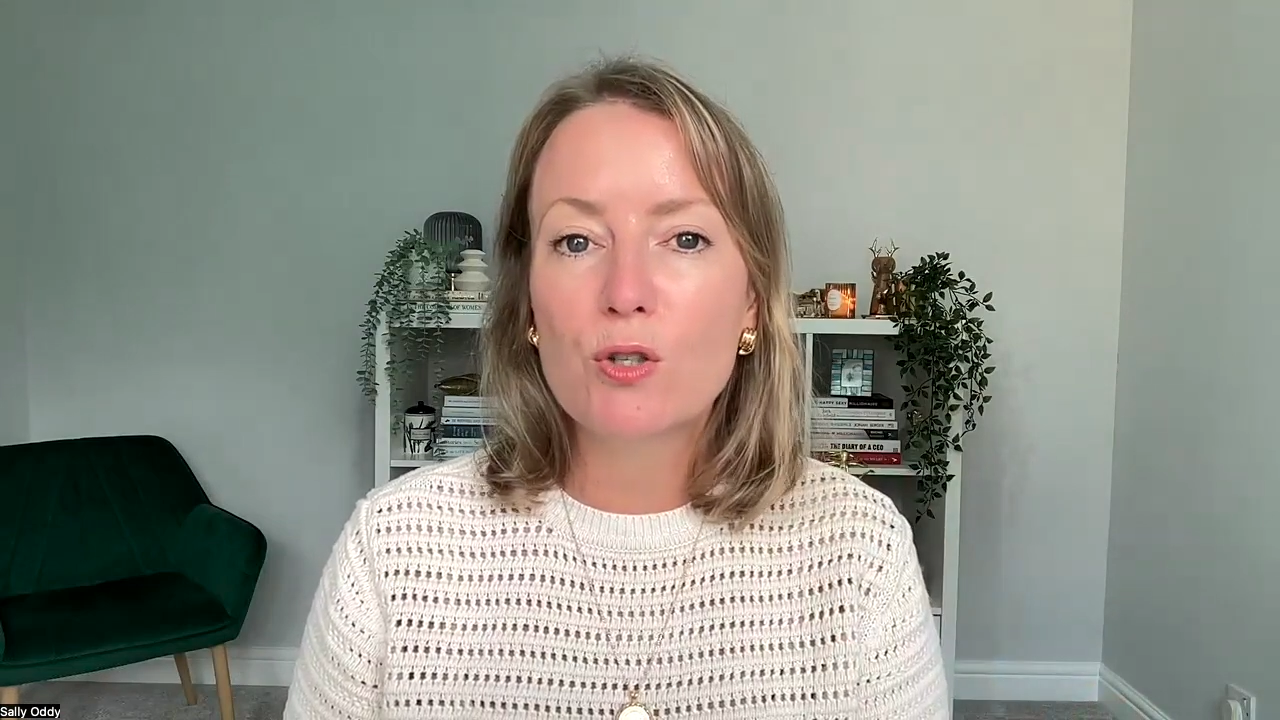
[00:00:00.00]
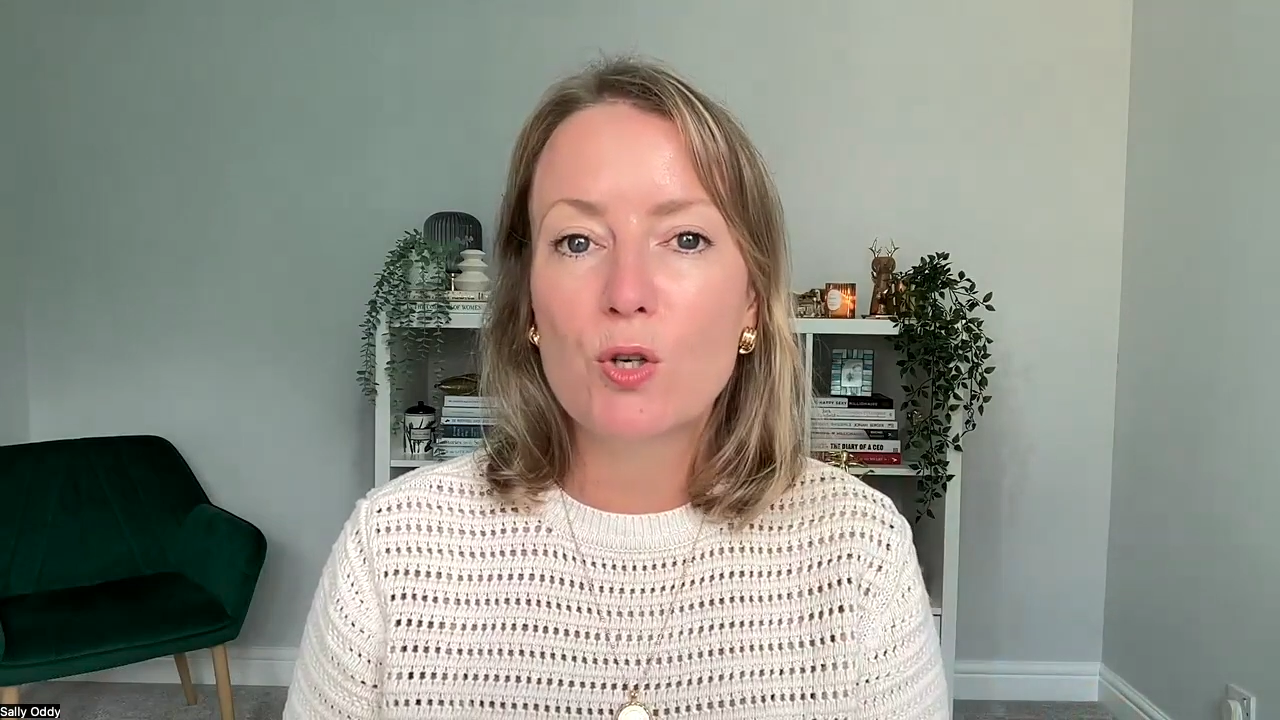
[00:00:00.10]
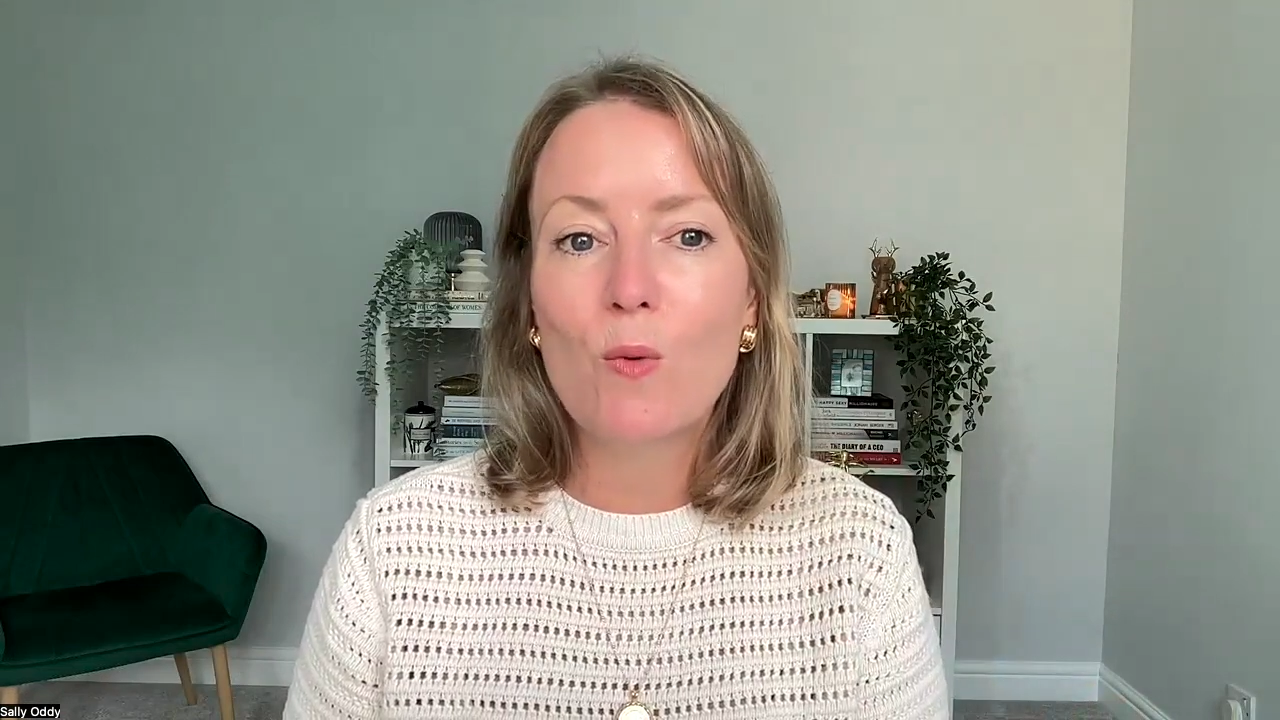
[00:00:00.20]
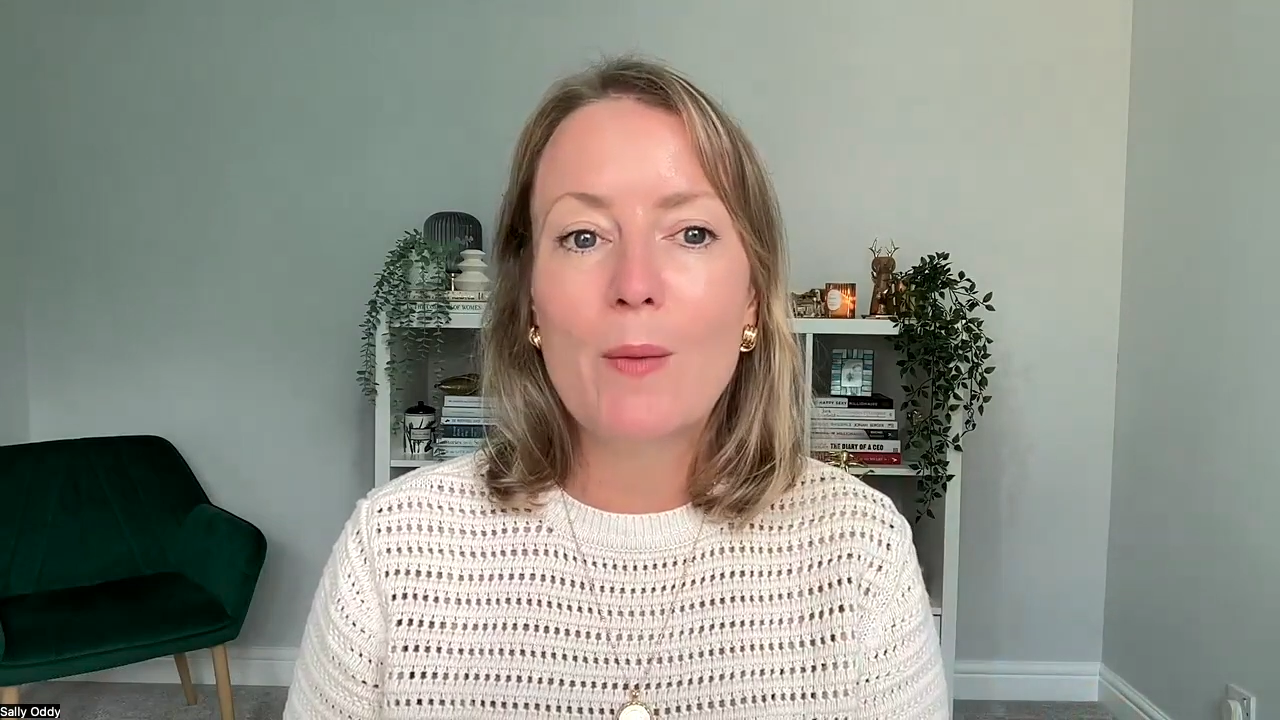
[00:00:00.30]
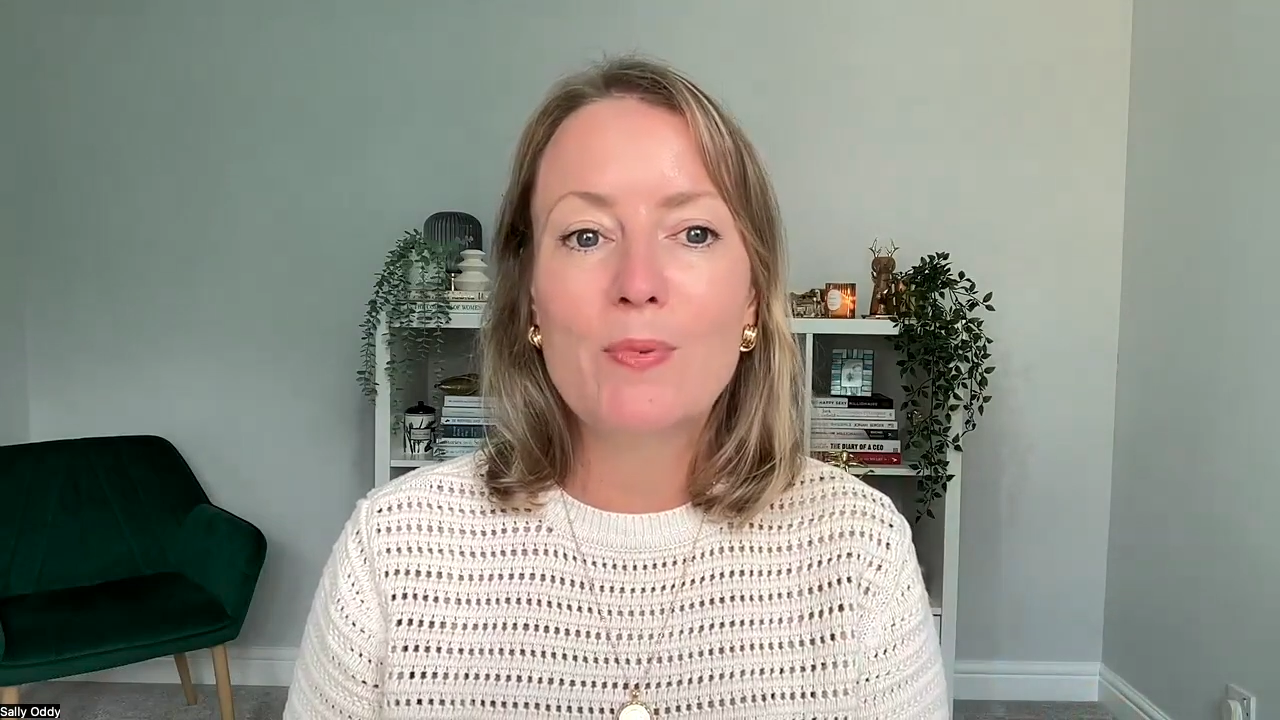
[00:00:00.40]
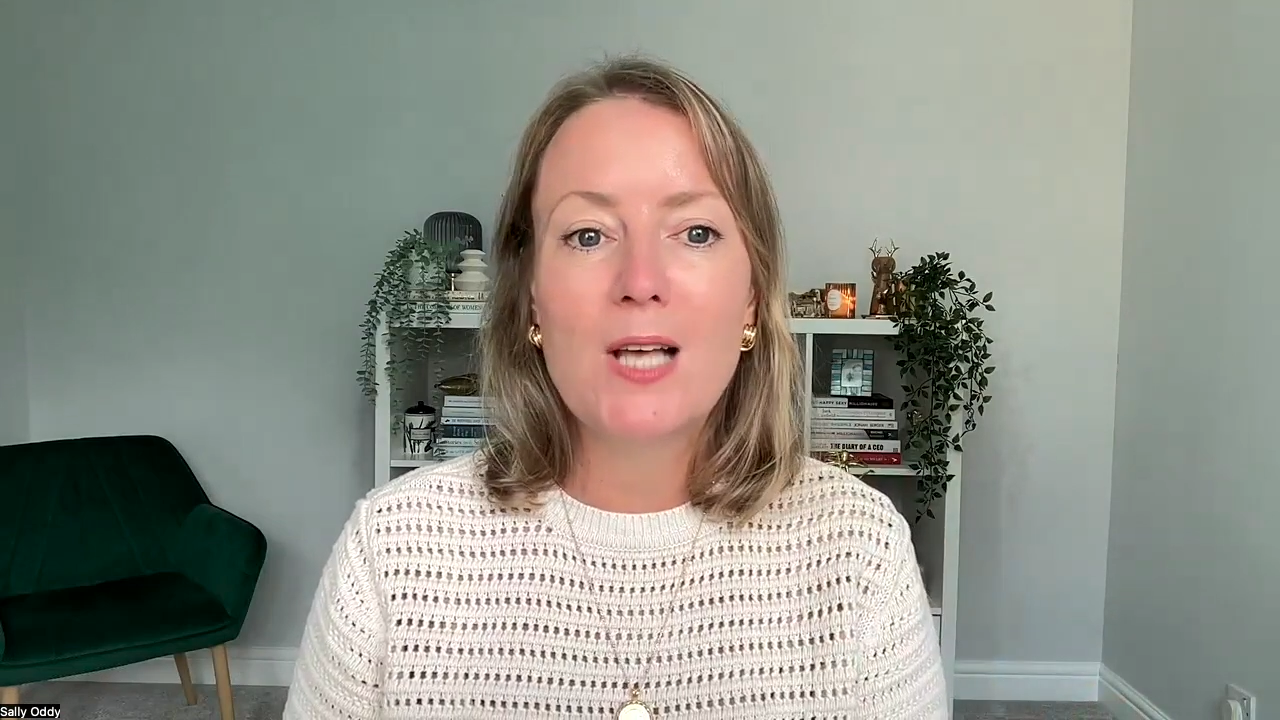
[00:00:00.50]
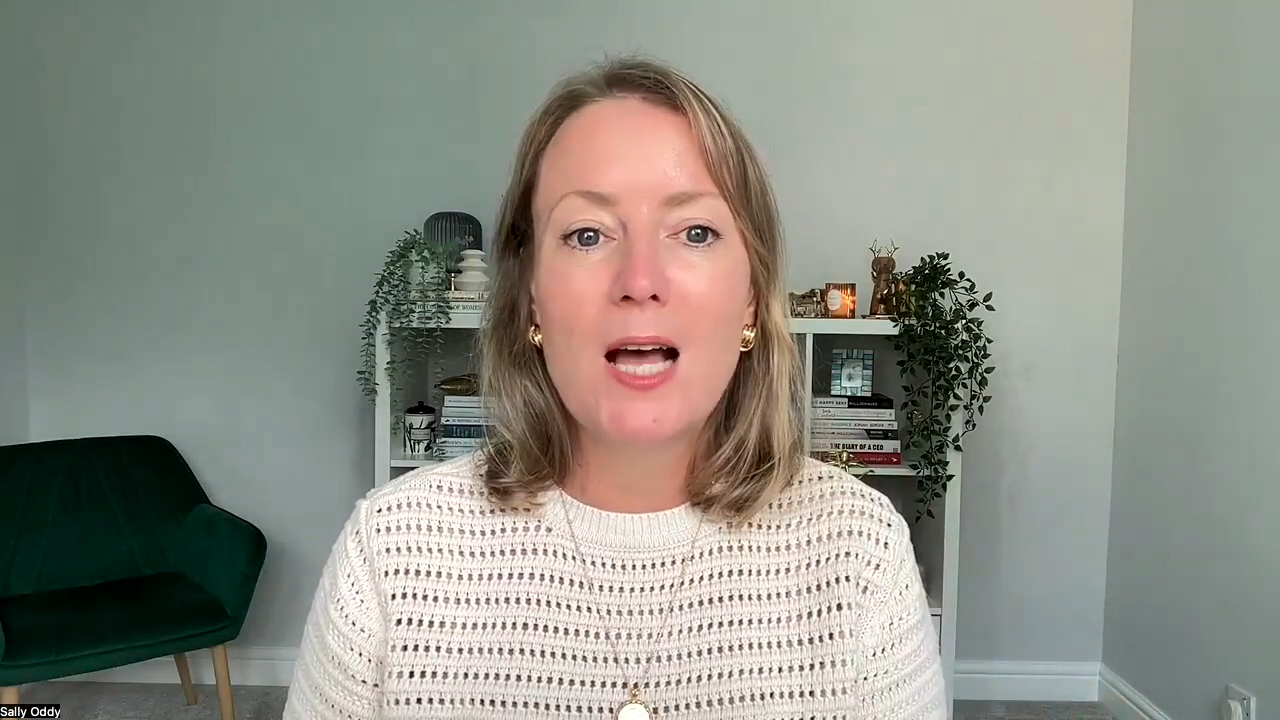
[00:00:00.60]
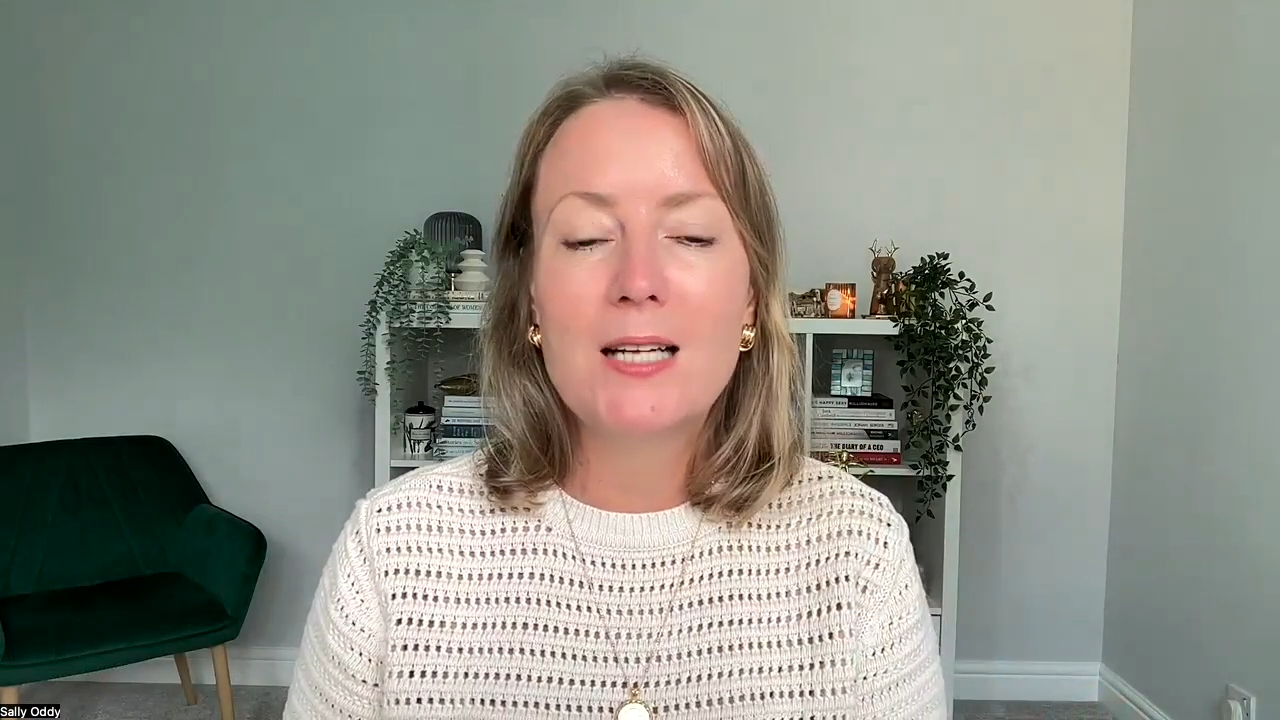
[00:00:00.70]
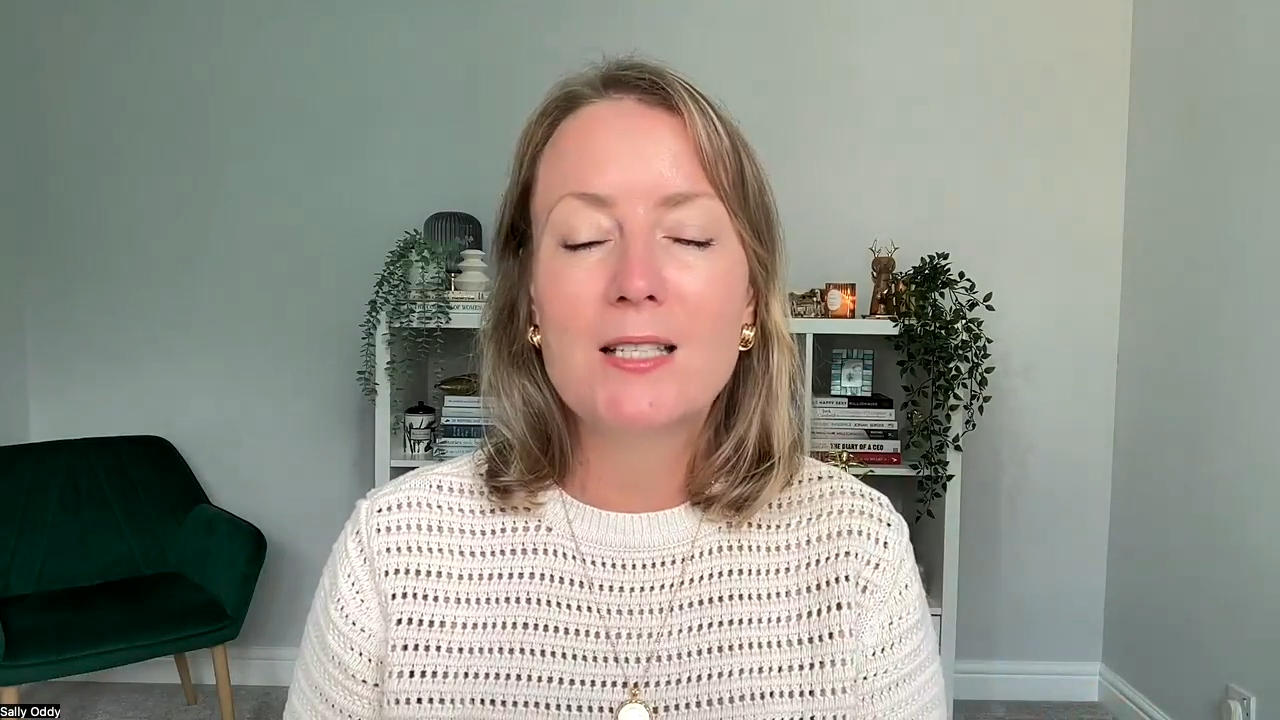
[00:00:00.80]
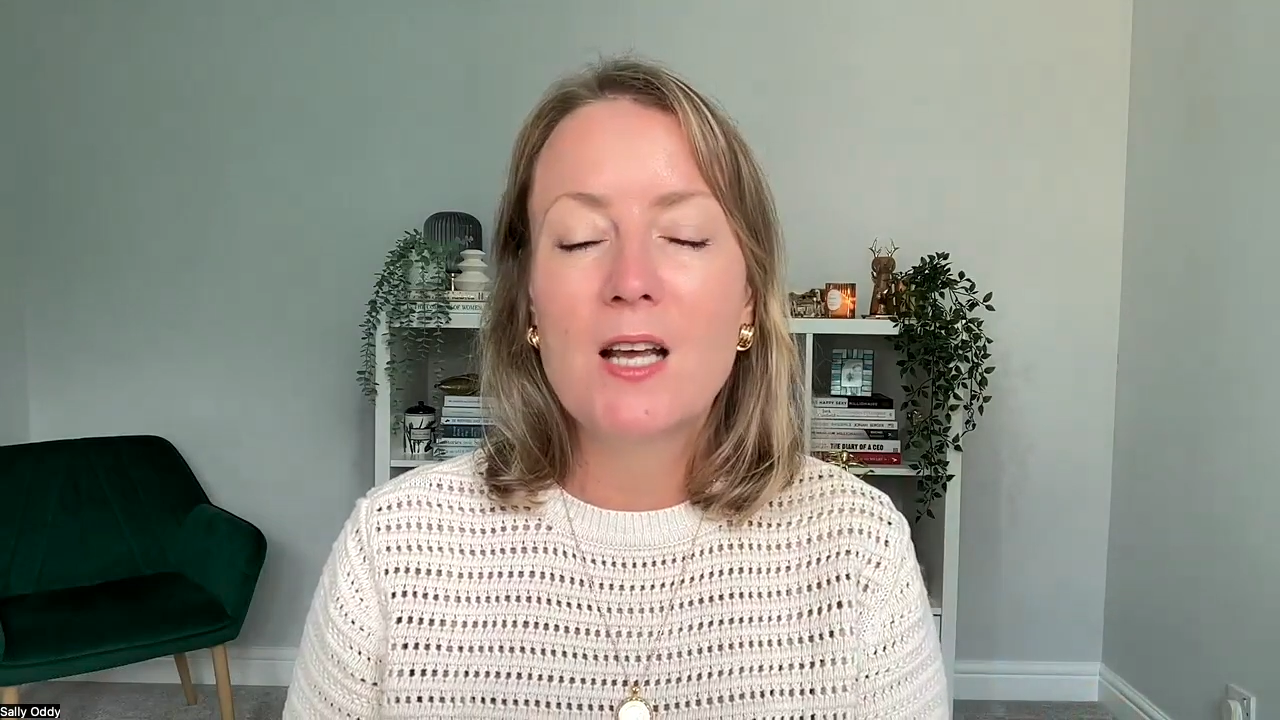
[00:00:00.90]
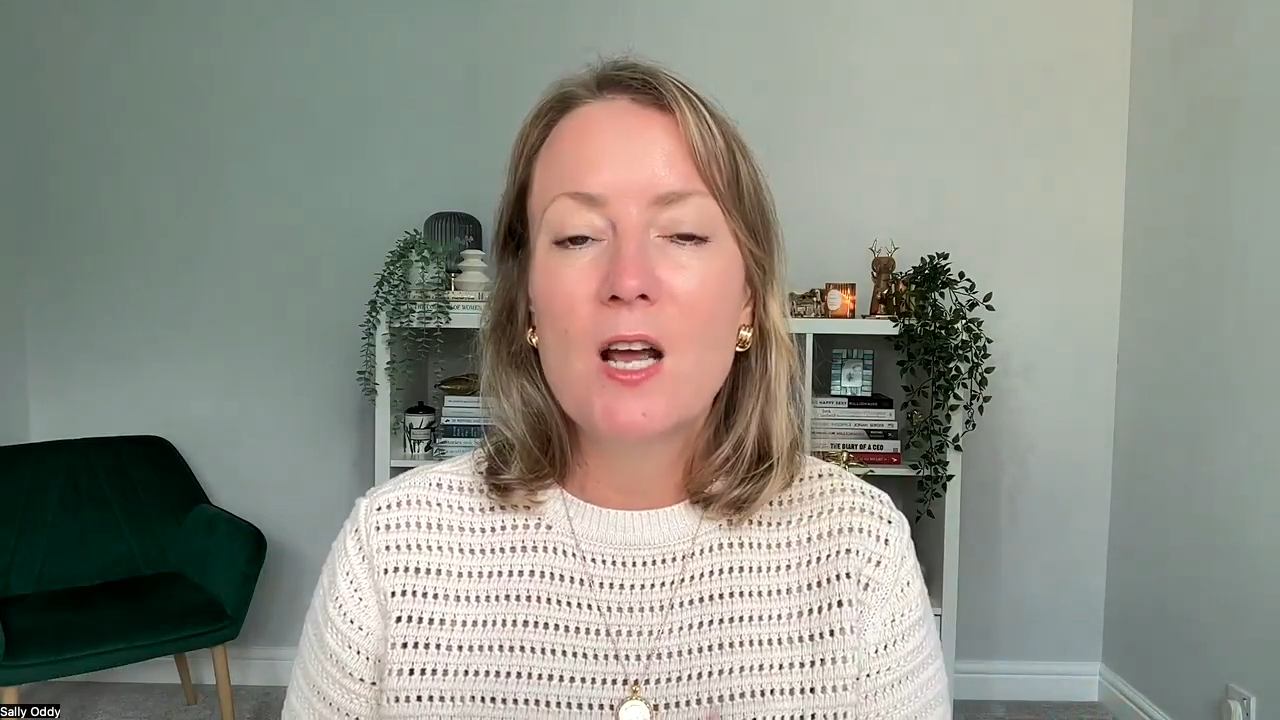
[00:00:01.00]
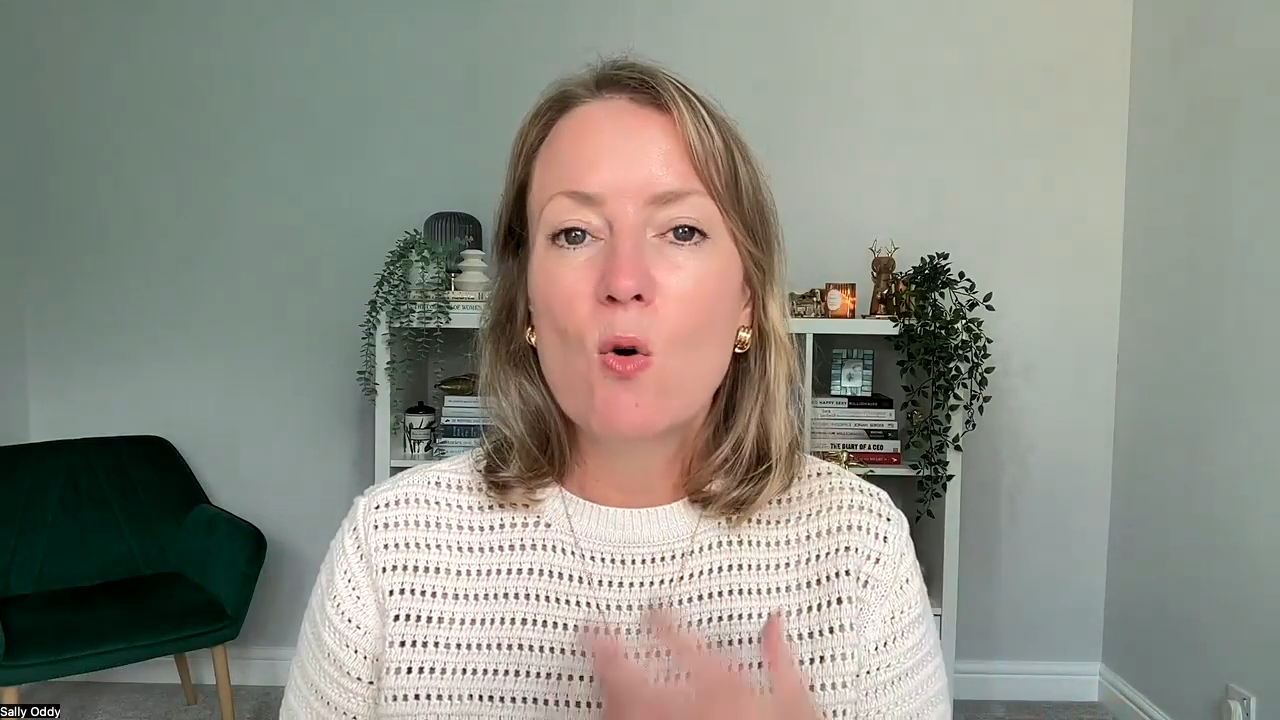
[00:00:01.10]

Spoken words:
so your website,